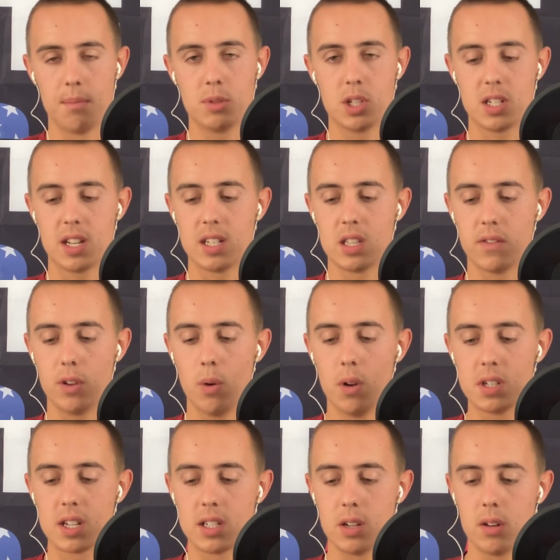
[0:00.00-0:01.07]
just as the
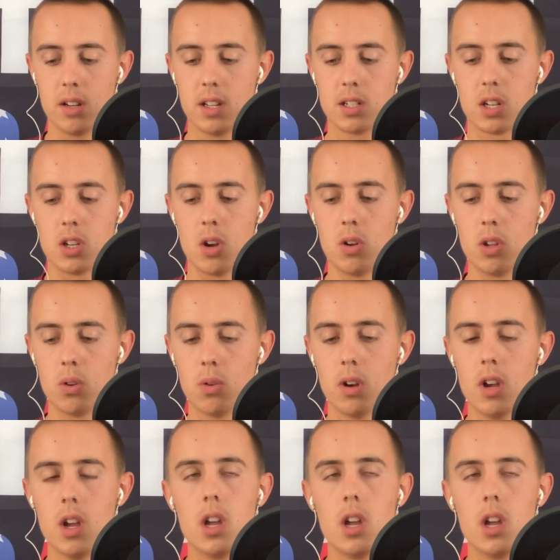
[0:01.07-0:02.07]
viewers continue to get to know you,